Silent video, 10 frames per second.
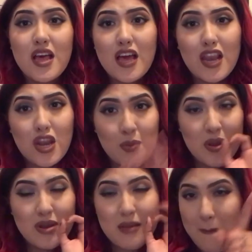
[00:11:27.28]
a little
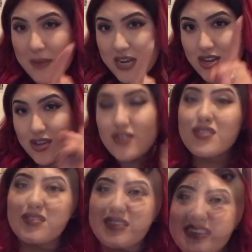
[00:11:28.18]
bit better,
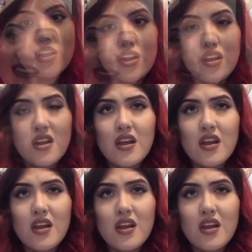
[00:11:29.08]
like, quicker.